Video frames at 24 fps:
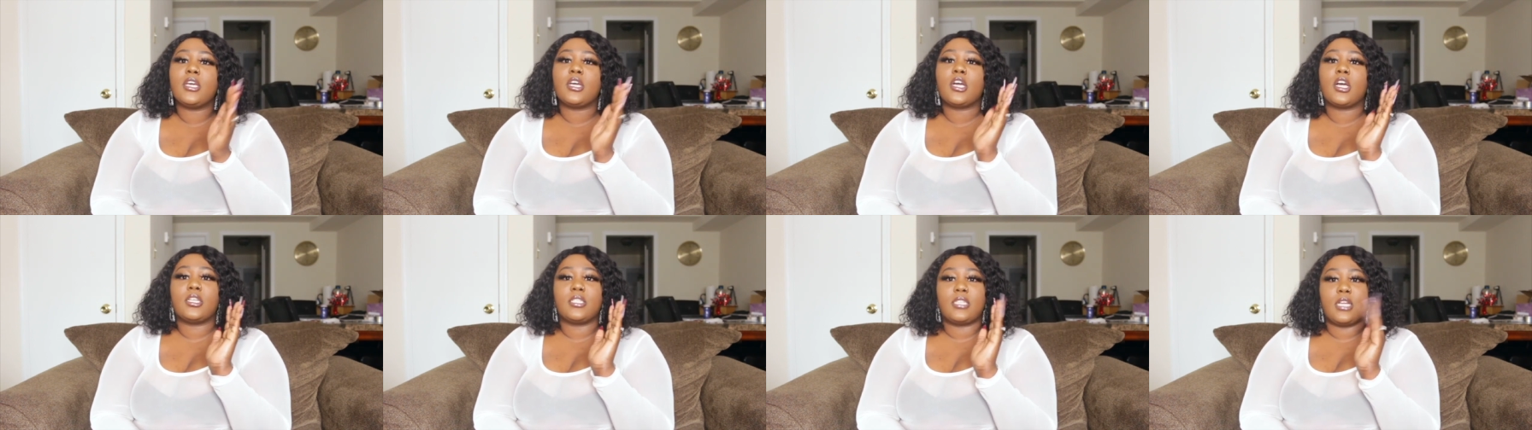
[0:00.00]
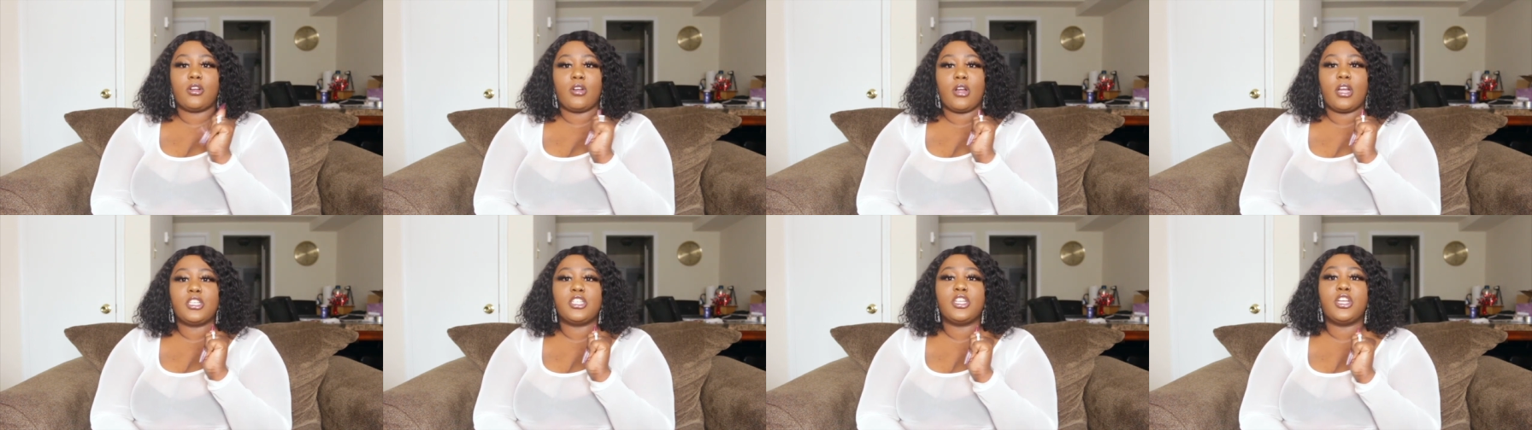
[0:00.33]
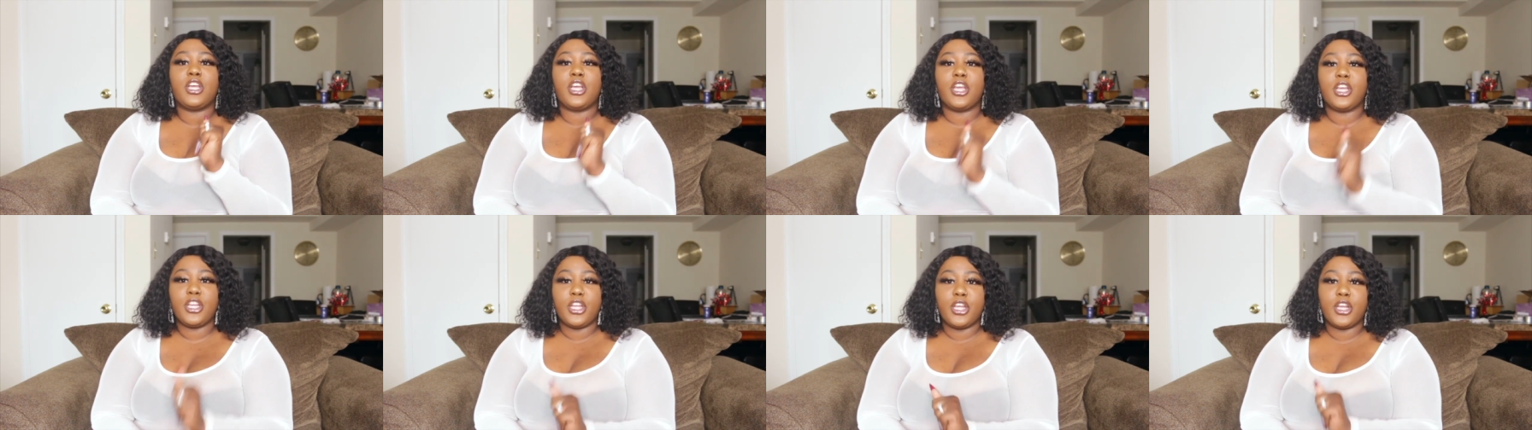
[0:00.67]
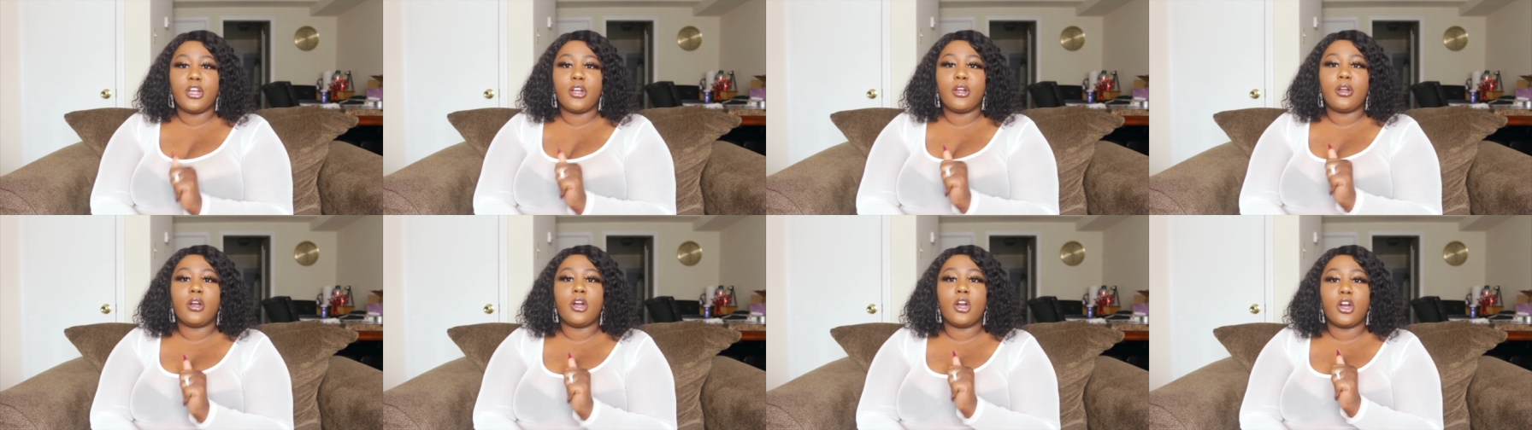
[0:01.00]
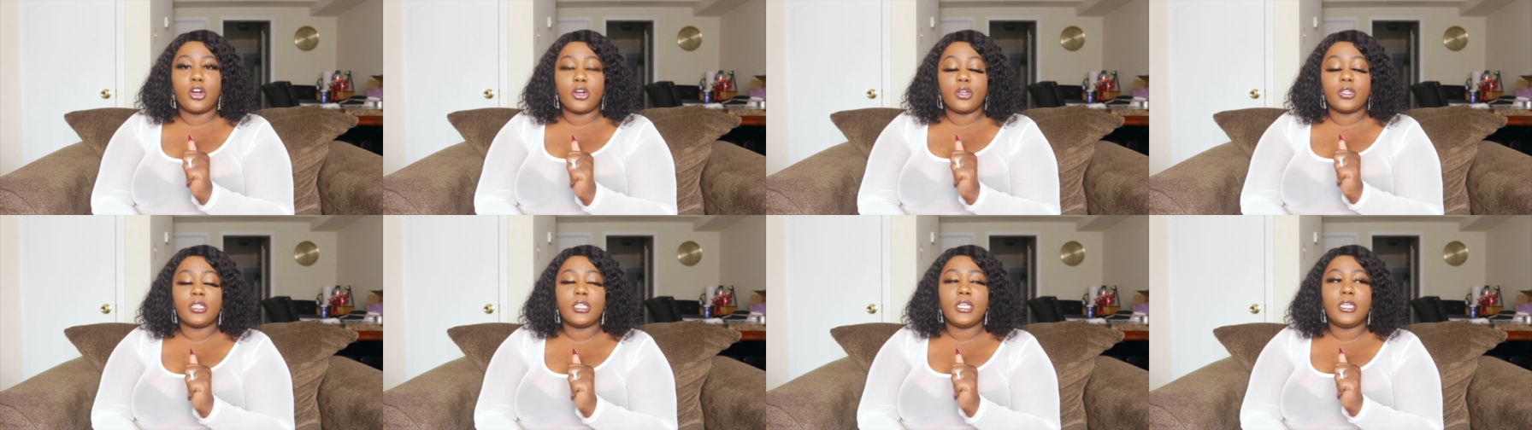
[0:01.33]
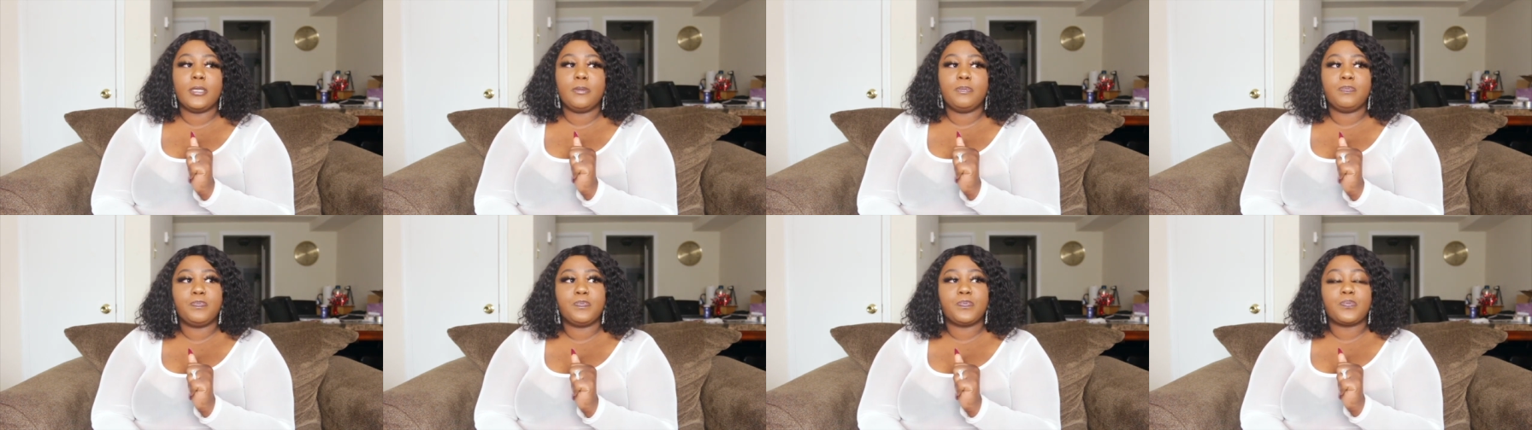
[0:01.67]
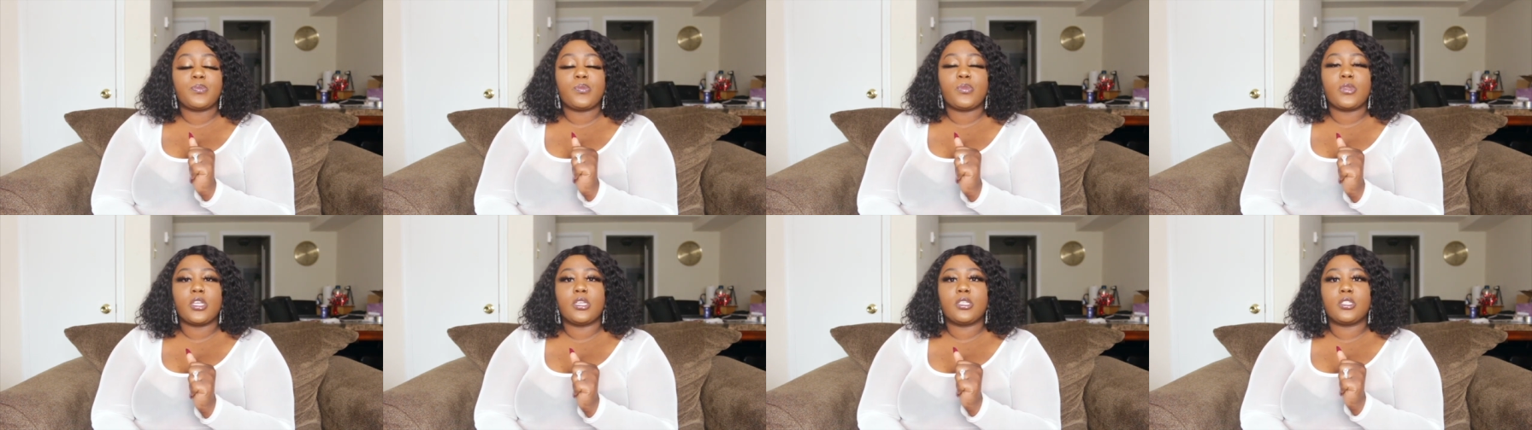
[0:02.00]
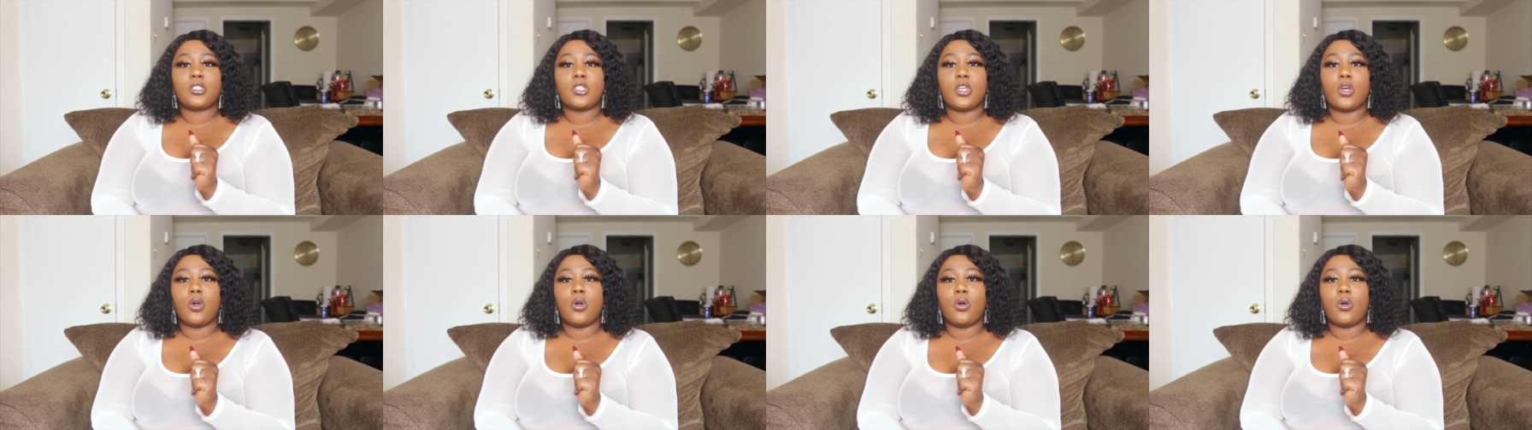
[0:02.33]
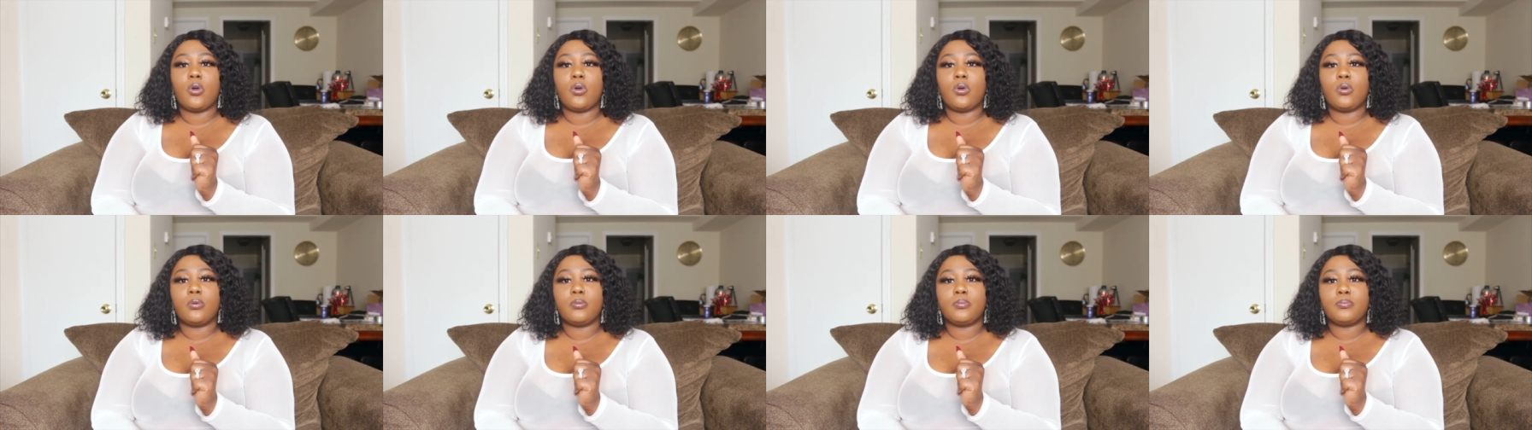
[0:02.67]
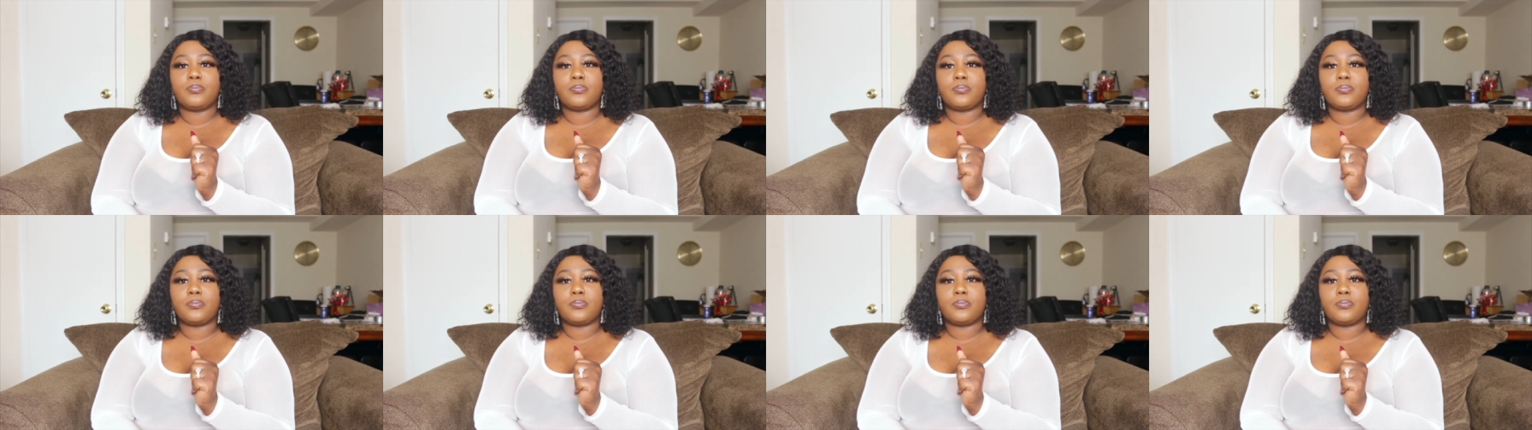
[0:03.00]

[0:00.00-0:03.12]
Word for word: because I graduated a year early. So